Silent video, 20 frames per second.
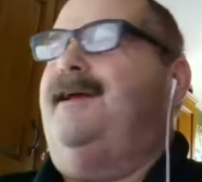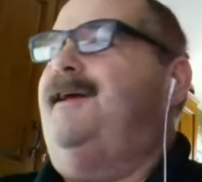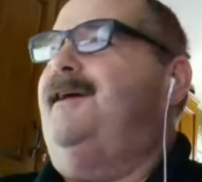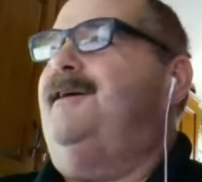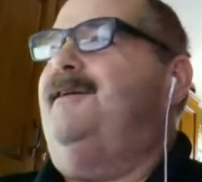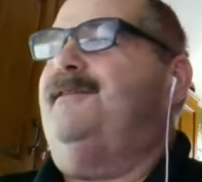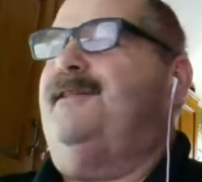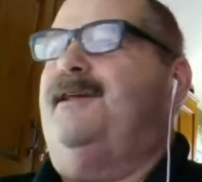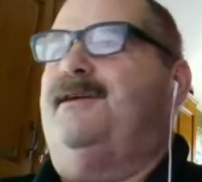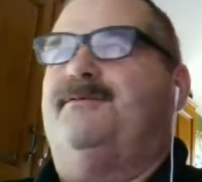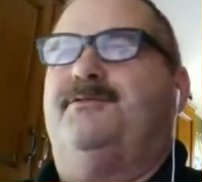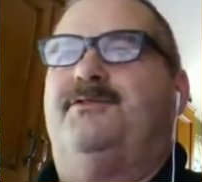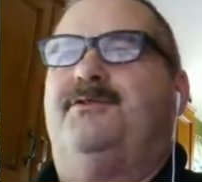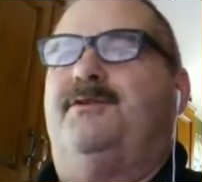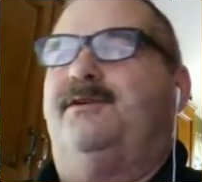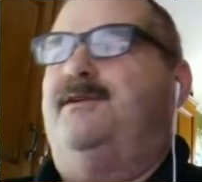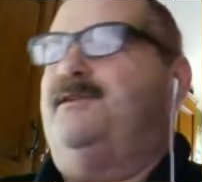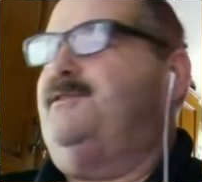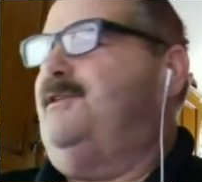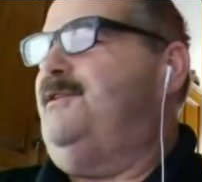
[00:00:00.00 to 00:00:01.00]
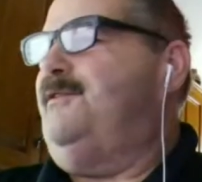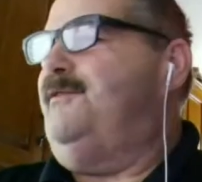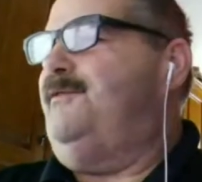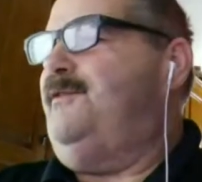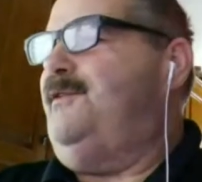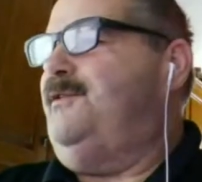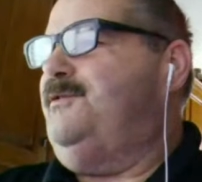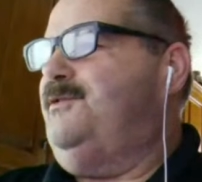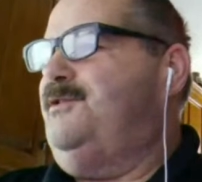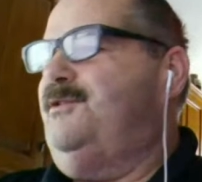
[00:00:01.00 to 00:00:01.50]
that was who I was on the
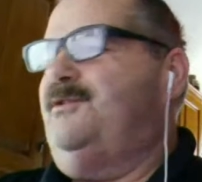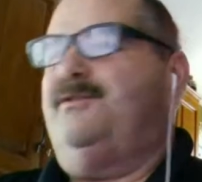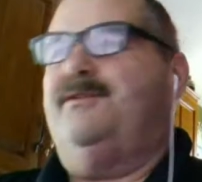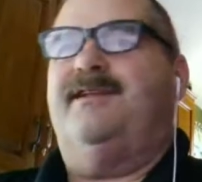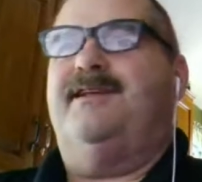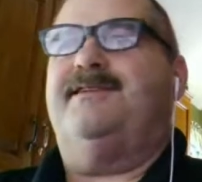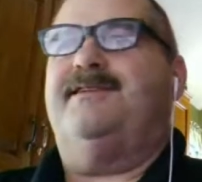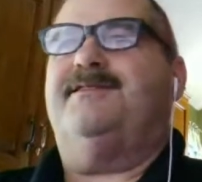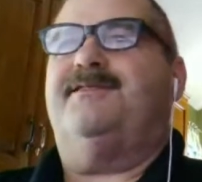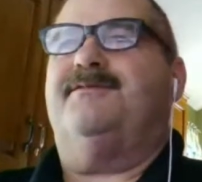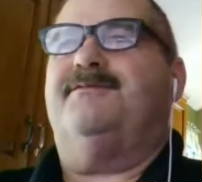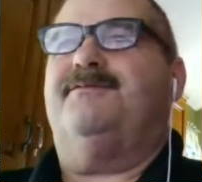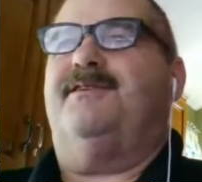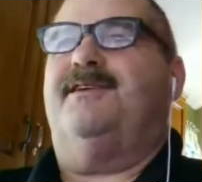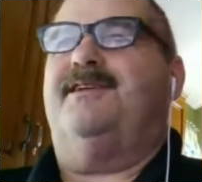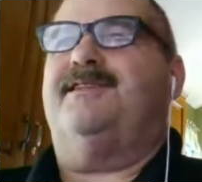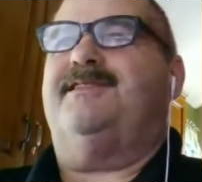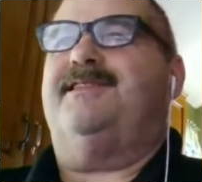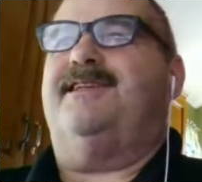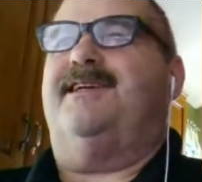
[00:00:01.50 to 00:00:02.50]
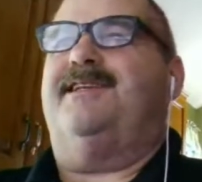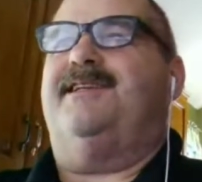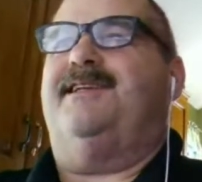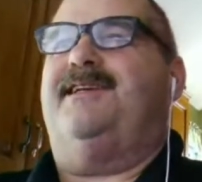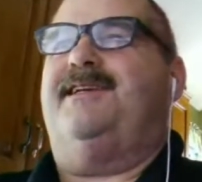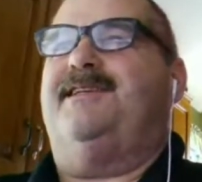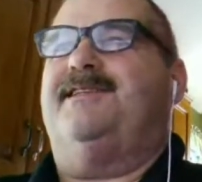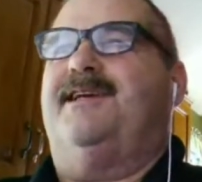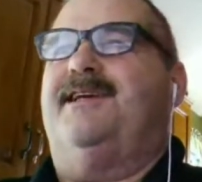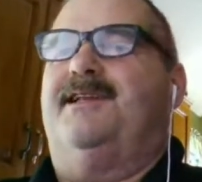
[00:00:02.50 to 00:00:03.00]
phone to, and that's why I was telling
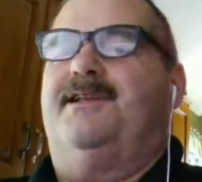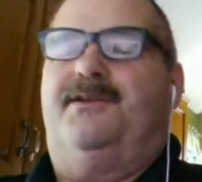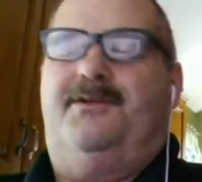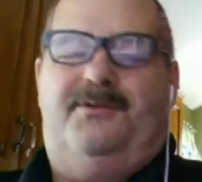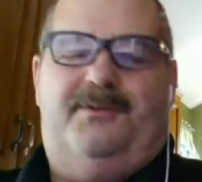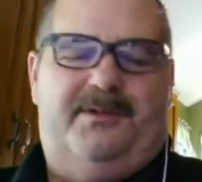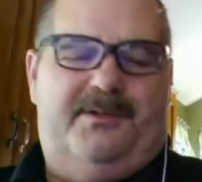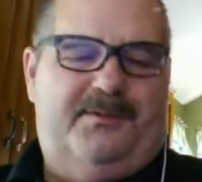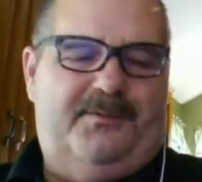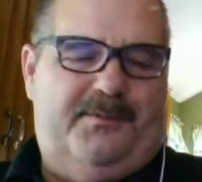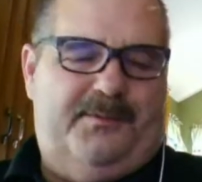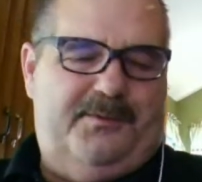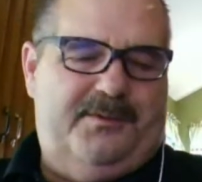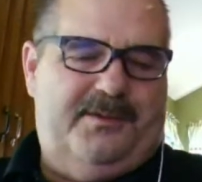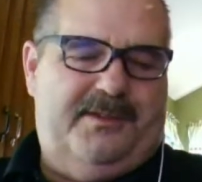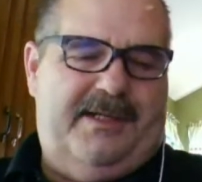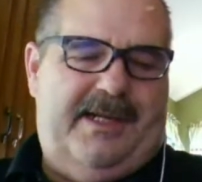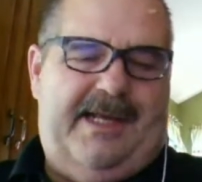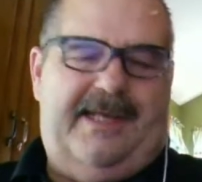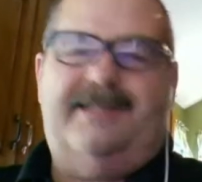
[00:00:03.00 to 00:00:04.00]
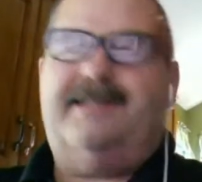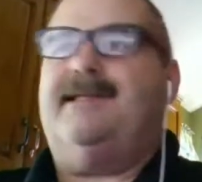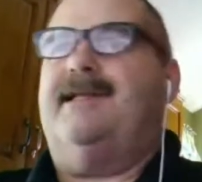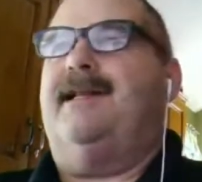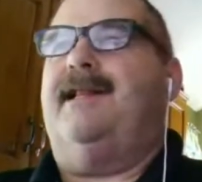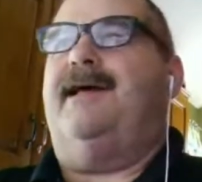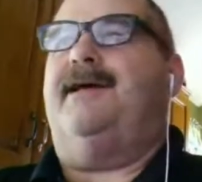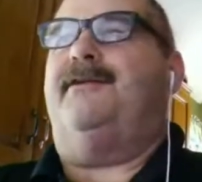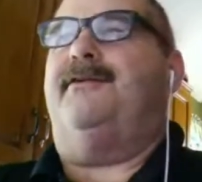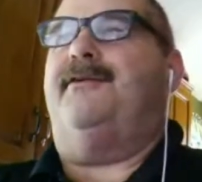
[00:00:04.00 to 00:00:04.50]
you he's got to do his first nasty
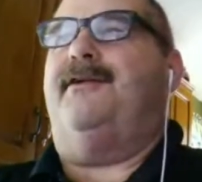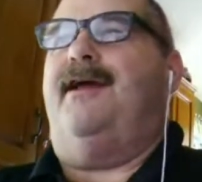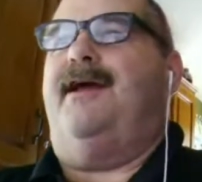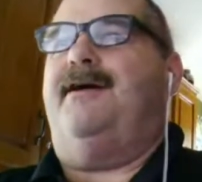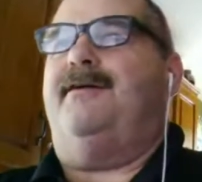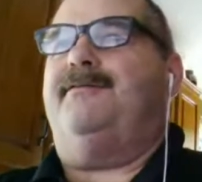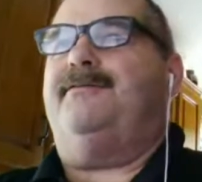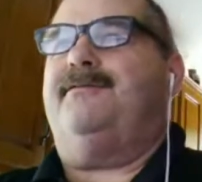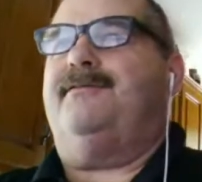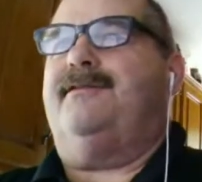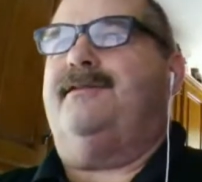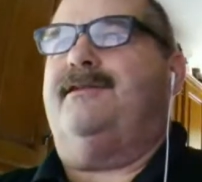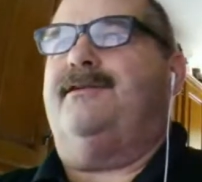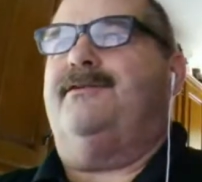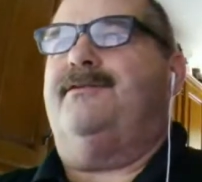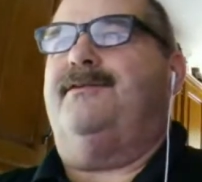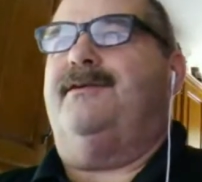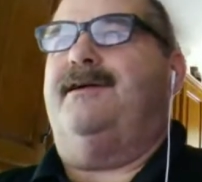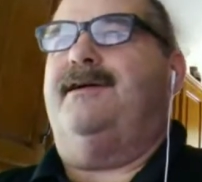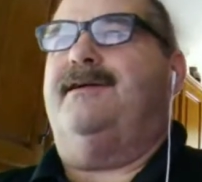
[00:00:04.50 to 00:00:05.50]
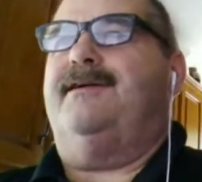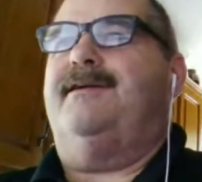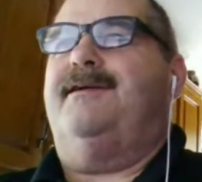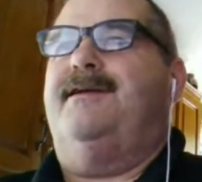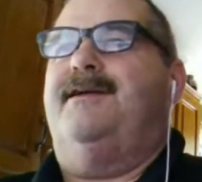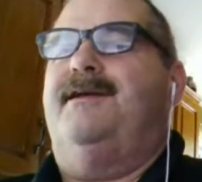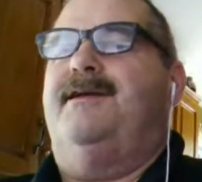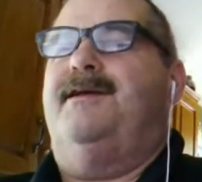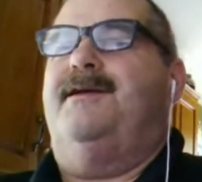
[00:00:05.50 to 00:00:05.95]
letter now. to